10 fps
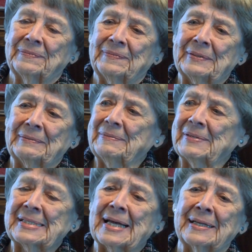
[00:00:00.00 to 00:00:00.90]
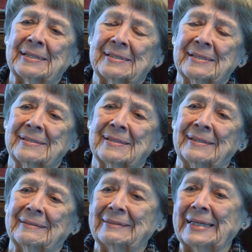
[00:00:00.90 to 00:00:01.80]
of uh, sciences
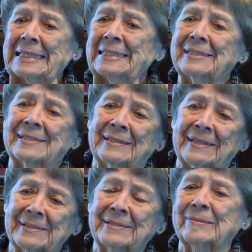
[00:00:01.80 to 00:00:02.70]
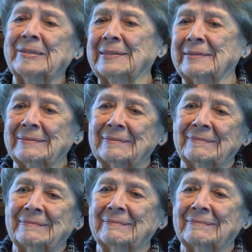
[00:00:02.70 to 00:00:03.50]
and English and history and